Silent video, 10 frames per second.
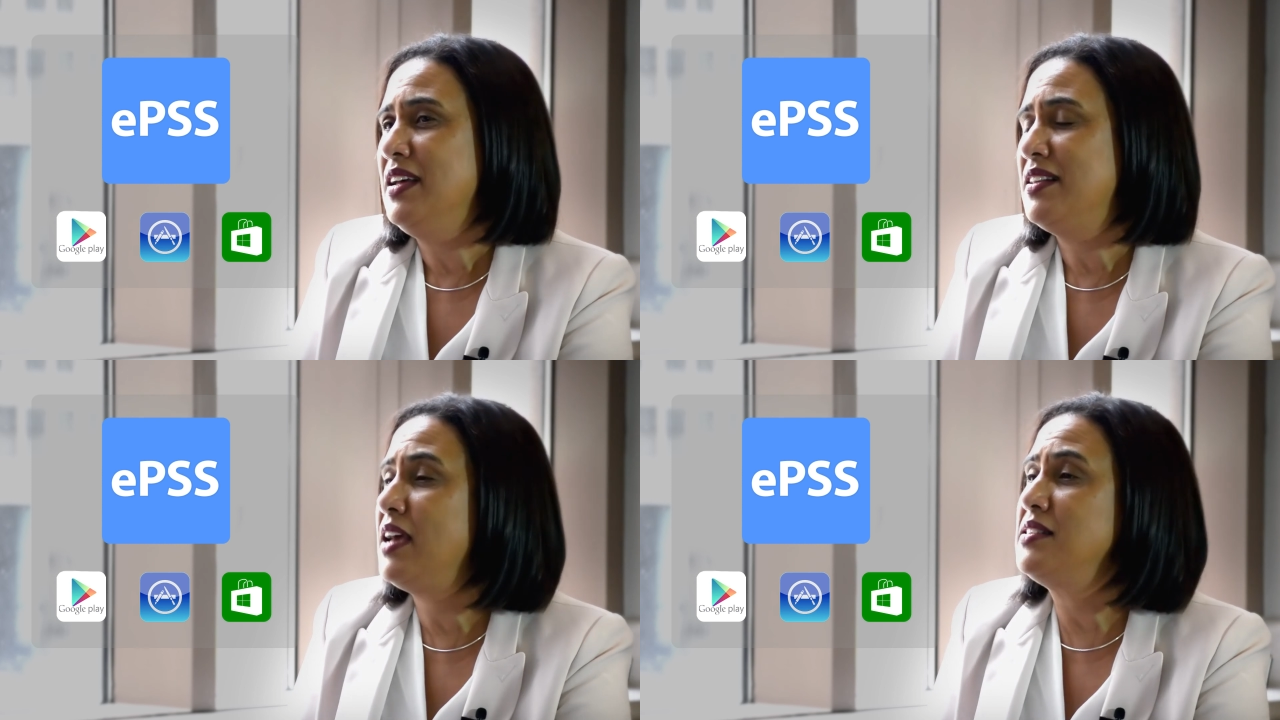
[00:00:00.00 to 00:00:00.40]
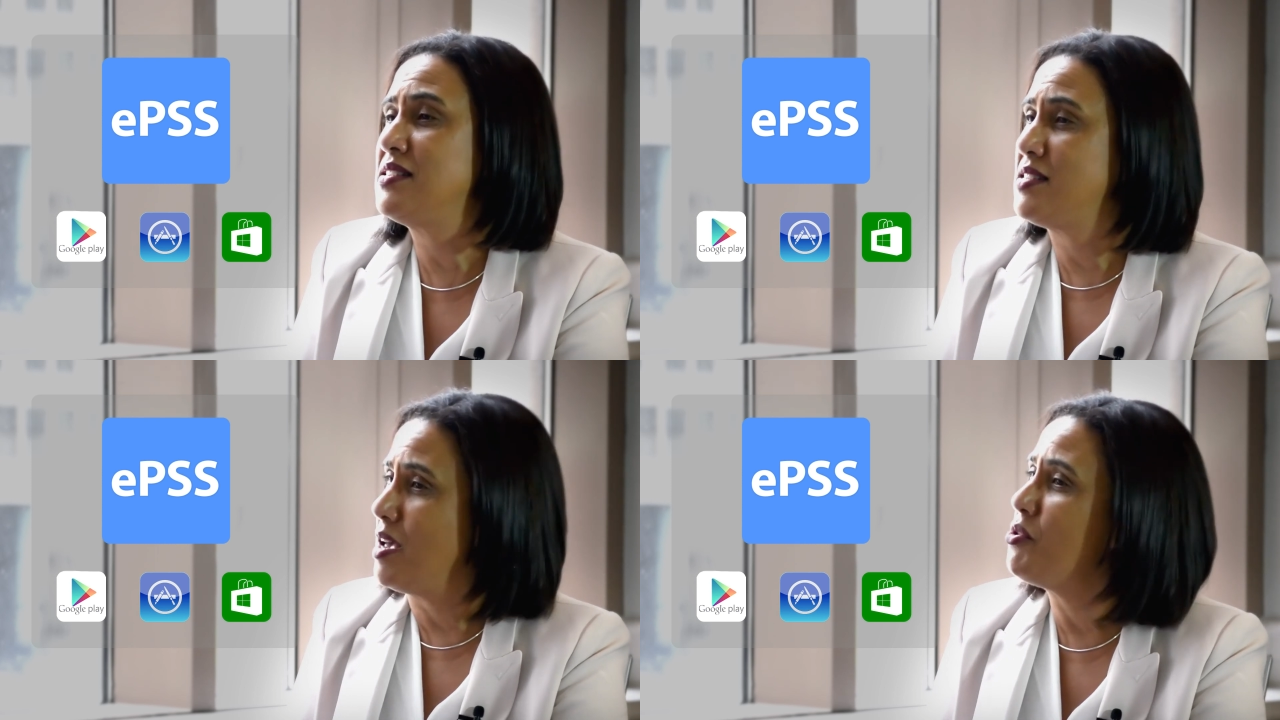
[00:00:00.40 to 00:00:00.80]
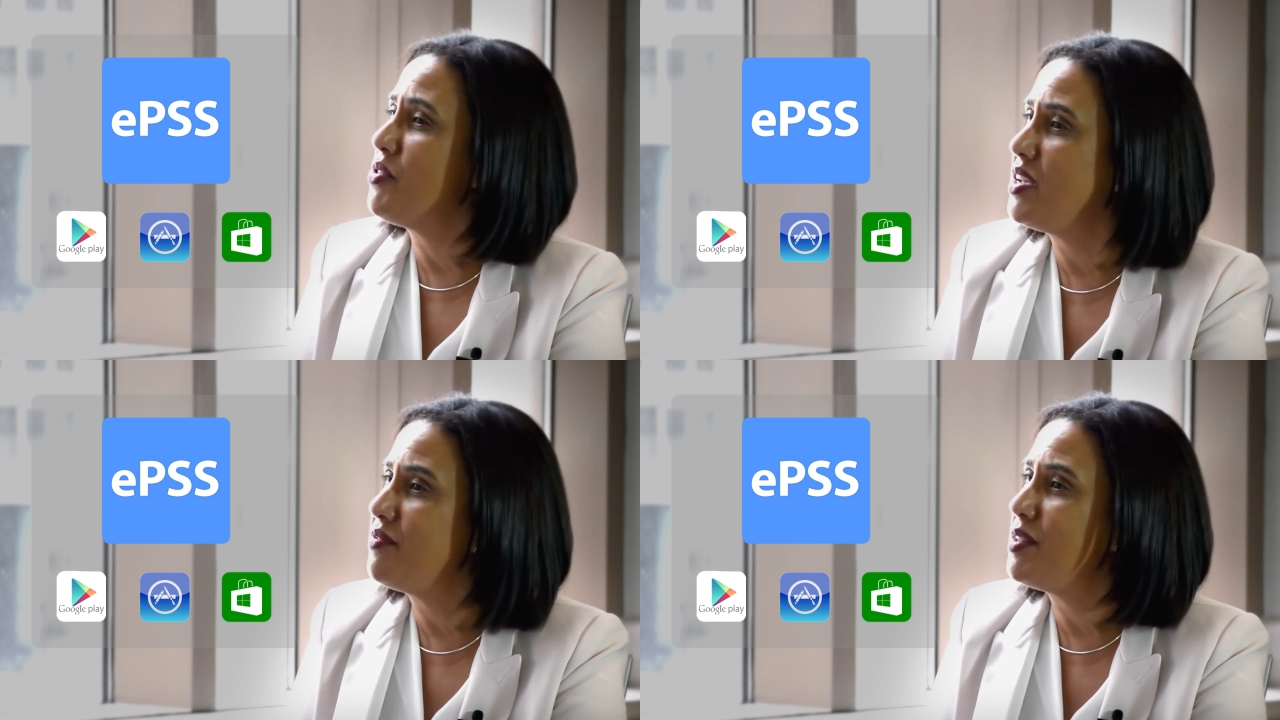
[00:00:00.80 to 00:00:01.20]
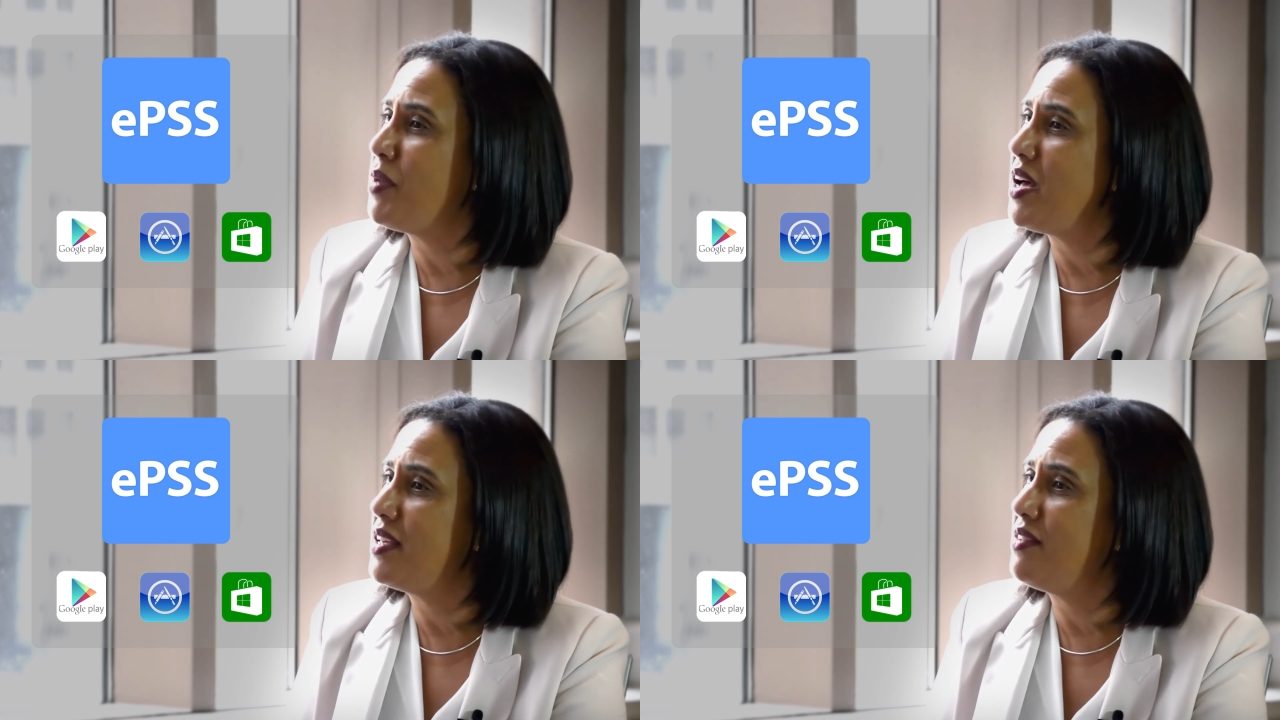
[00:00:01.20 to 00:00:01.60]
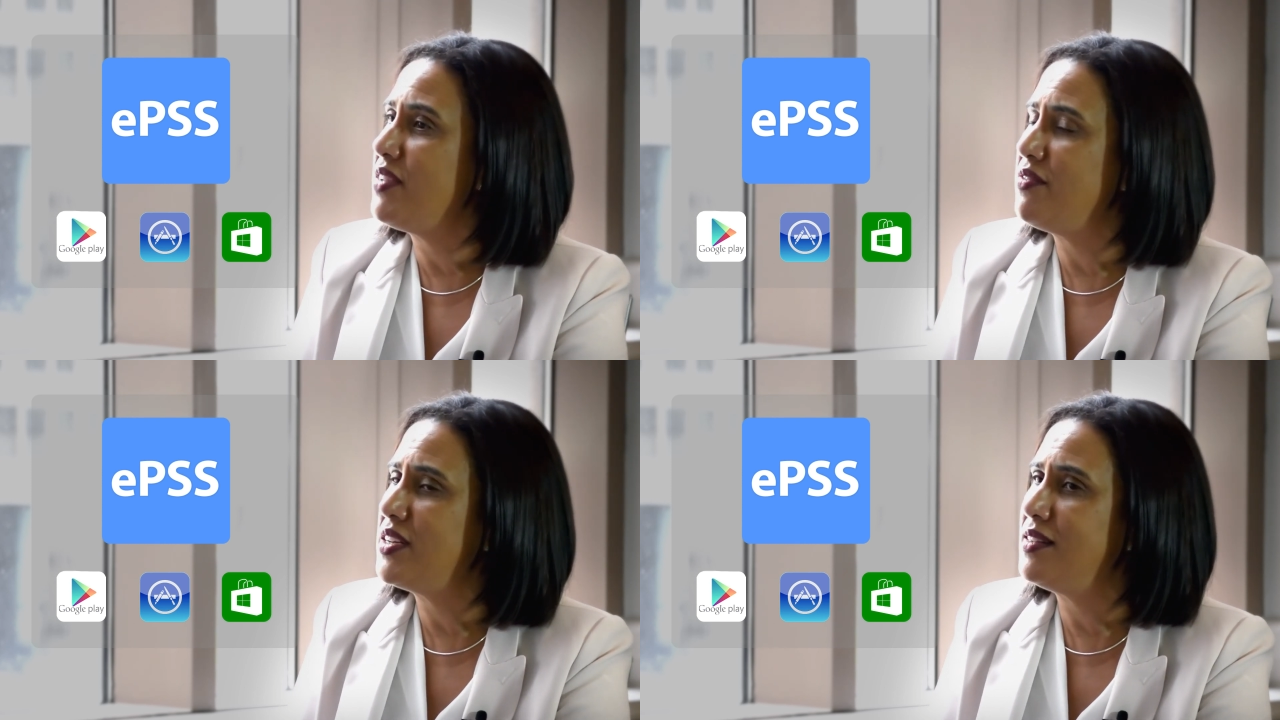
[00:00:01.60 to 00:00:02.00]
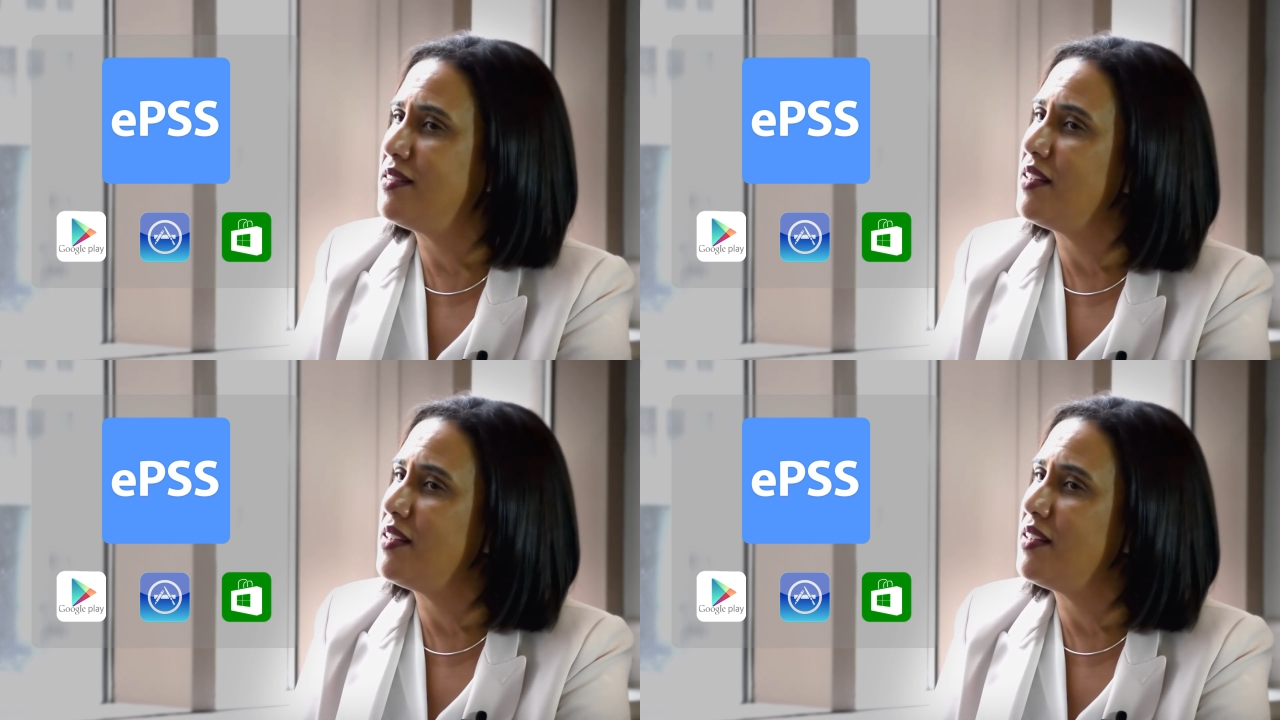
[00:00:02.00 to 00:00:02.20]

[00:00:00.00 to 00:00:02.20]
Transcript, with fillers: nice summary of the body of evidence.